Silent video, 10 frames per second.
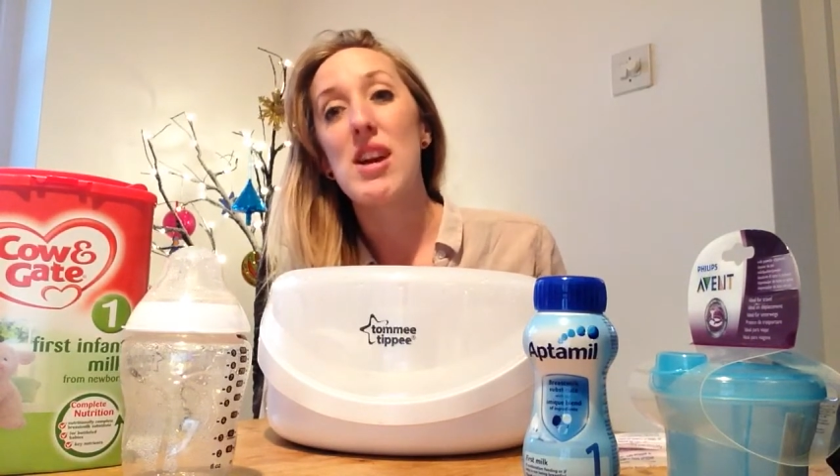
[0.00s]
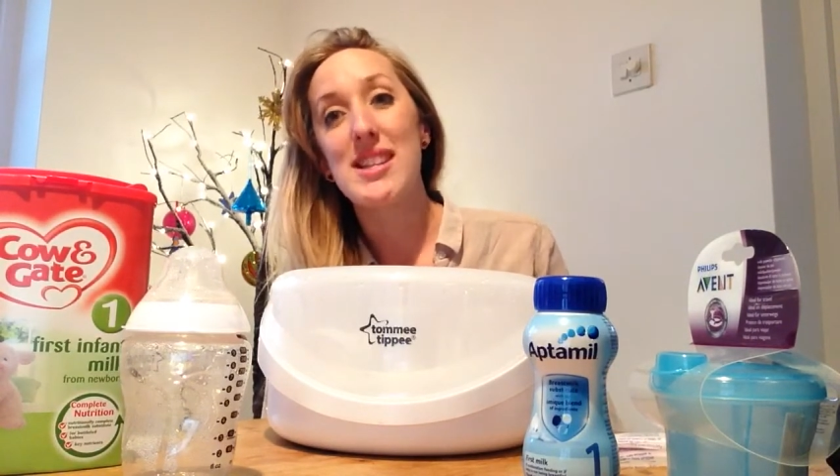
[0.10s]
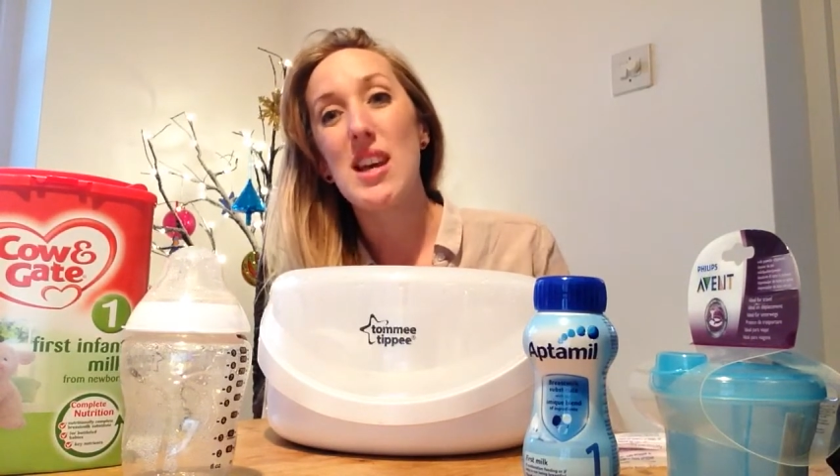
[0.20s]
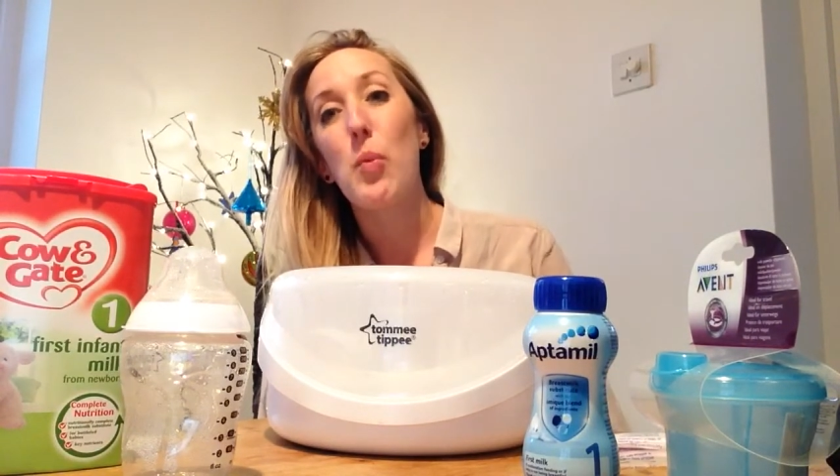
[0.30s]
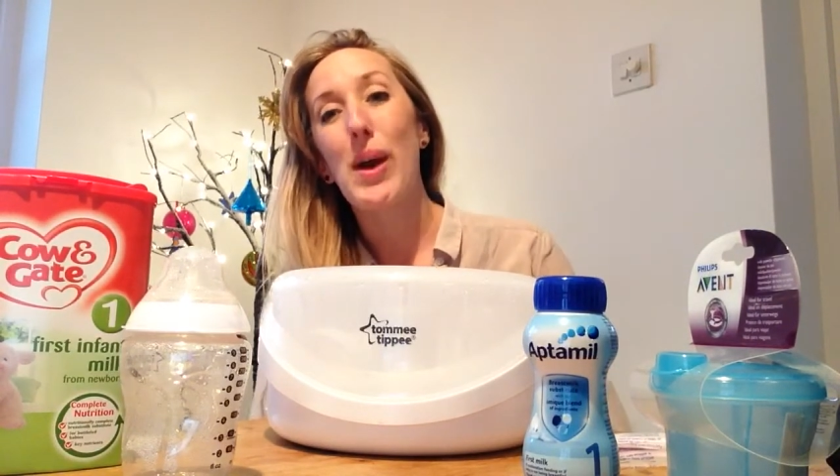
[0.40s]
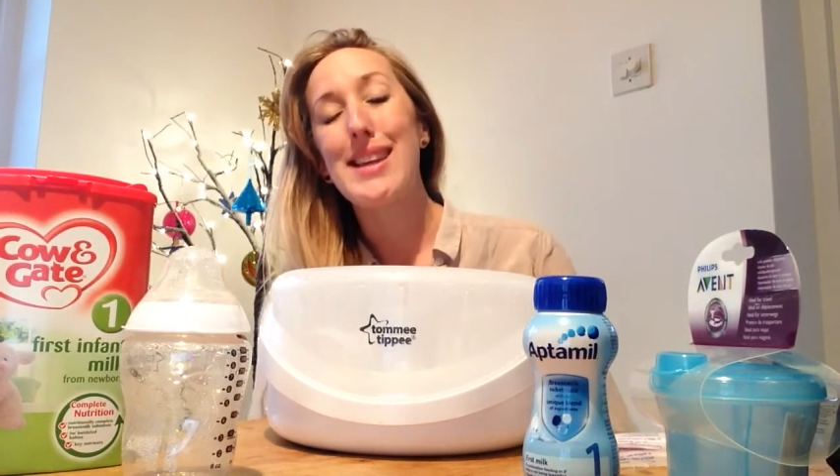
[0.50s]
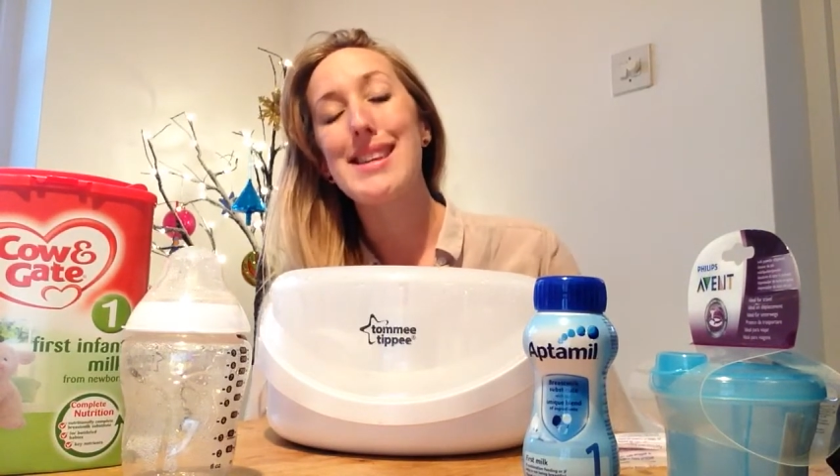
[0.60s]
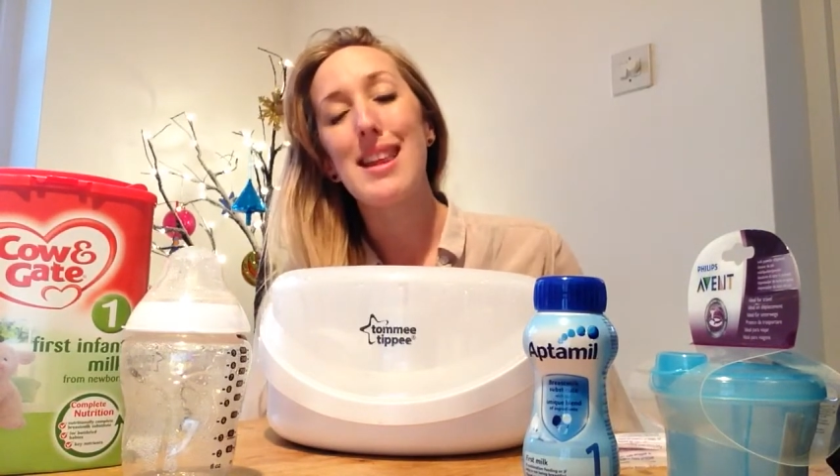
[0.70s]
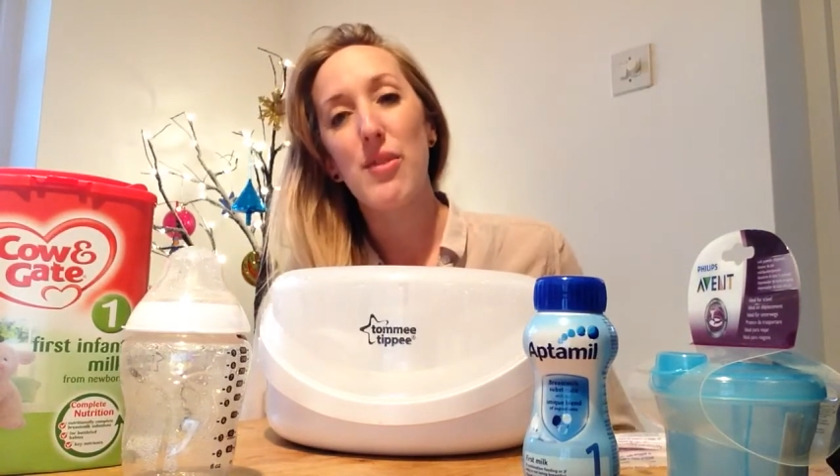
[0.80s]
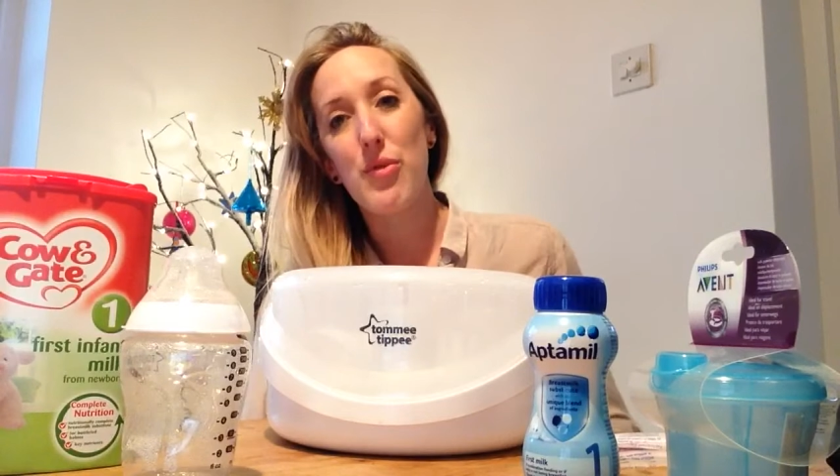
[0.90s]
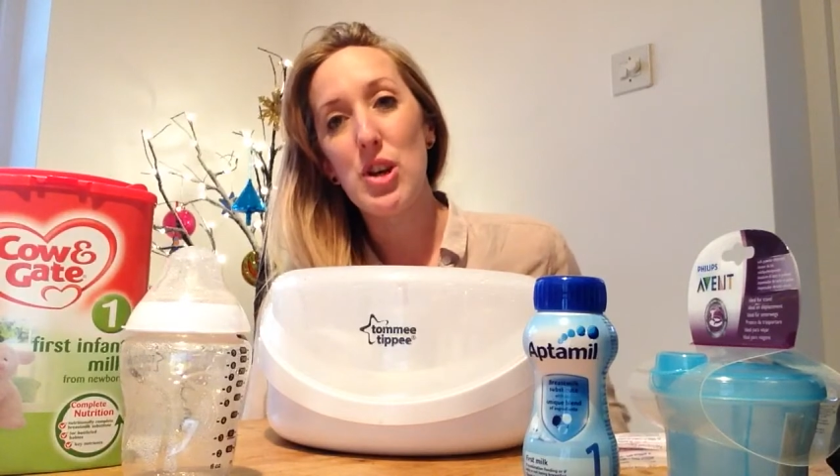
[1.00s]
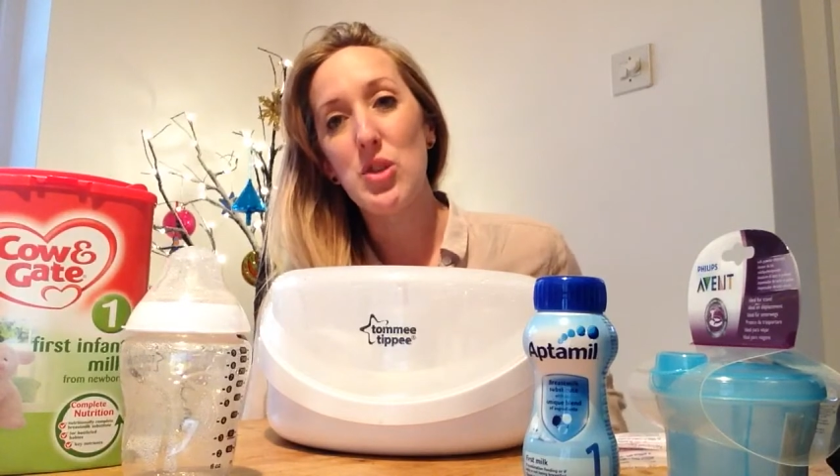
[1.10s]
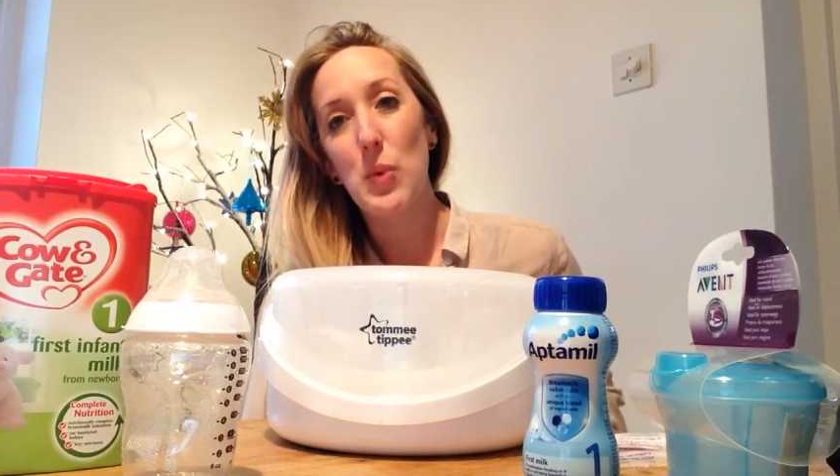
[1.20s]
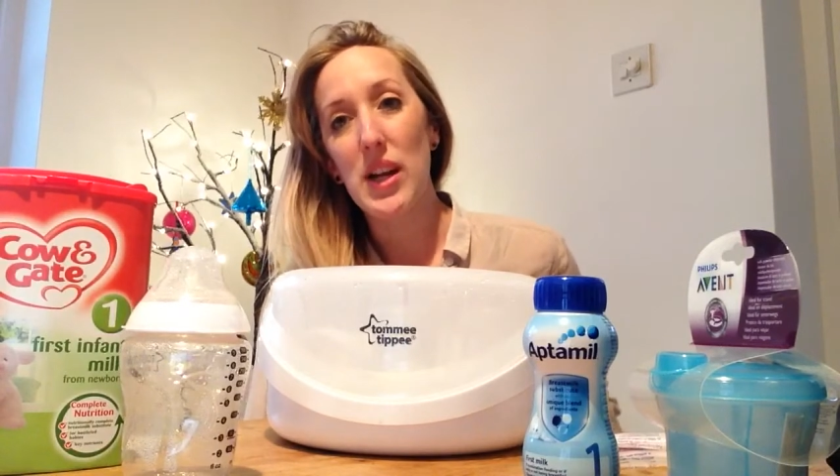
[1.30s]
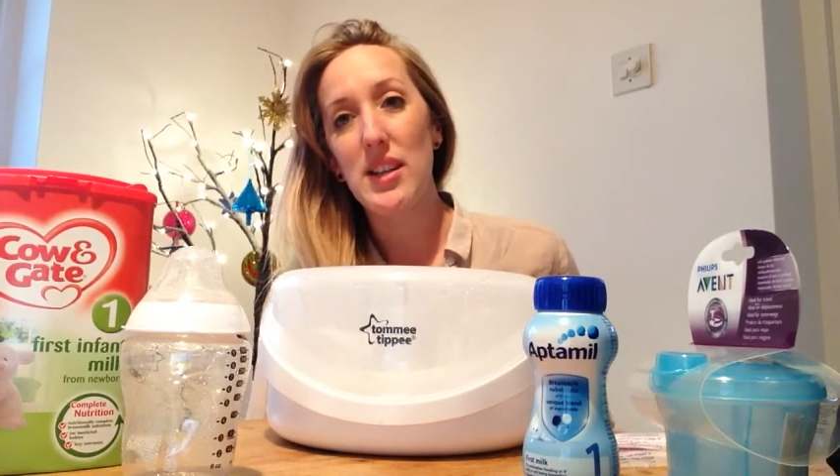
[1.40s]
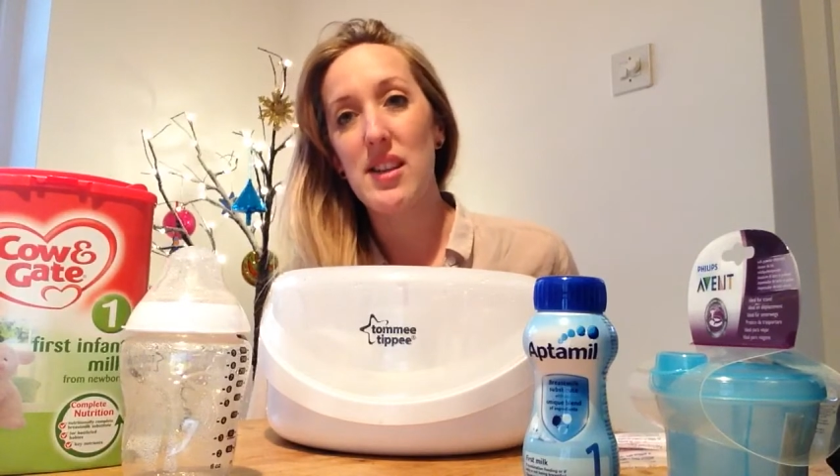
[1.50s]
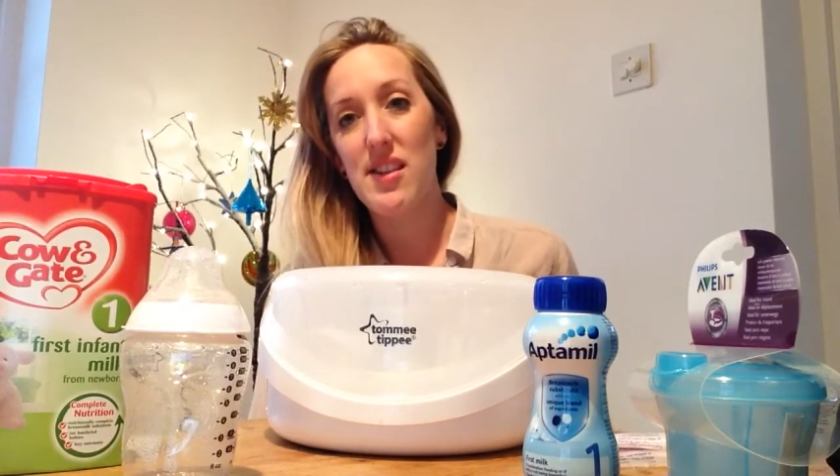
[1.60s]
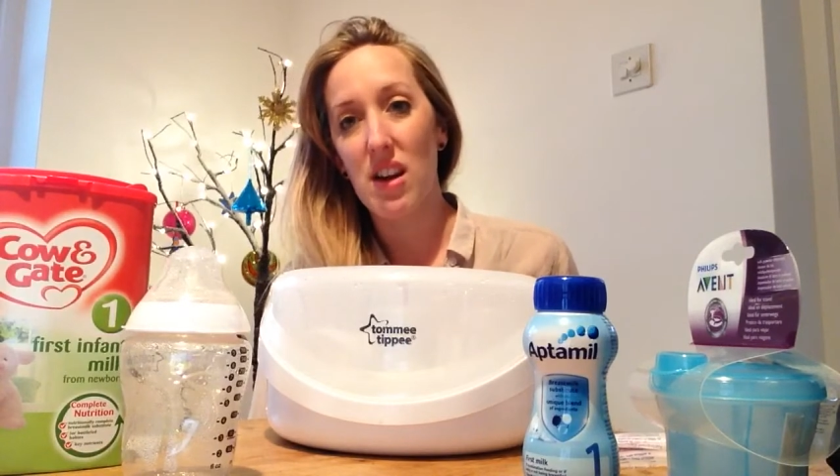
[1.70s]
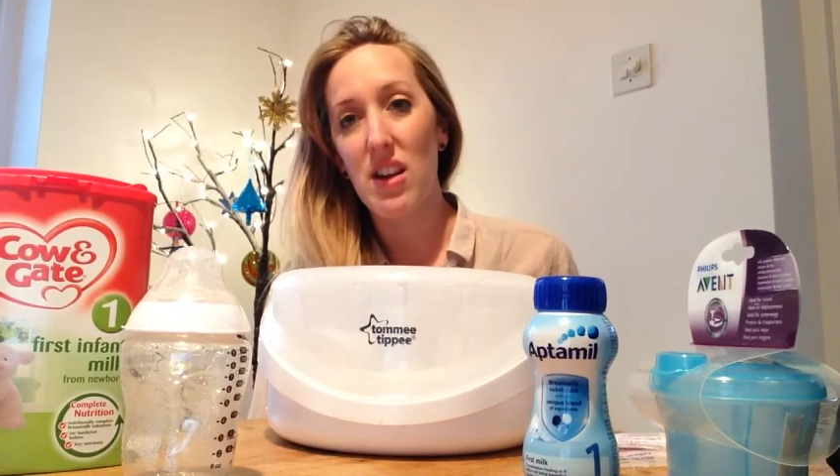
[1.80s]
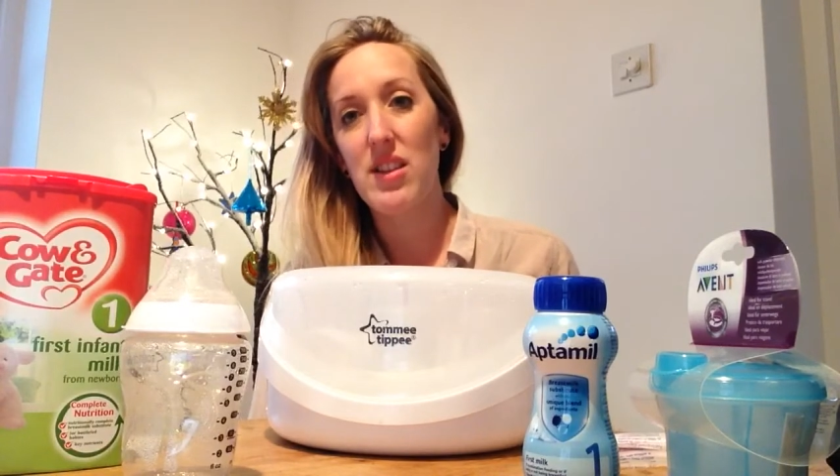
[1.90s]
ready and waiting in the fridge when I
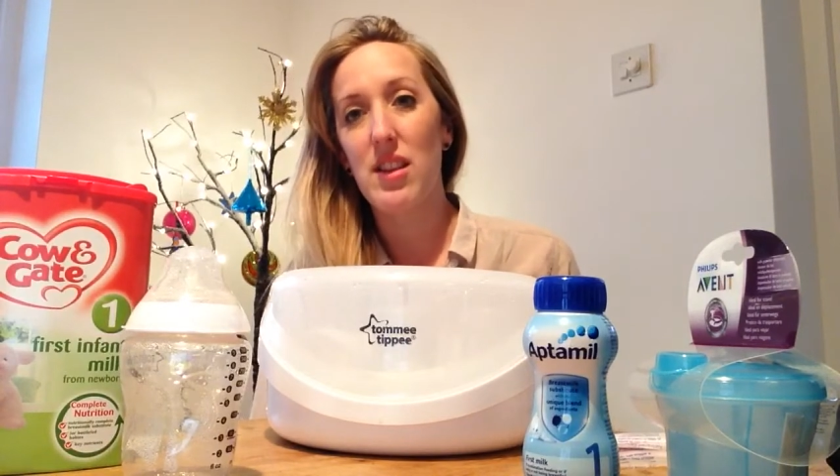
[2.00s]
decide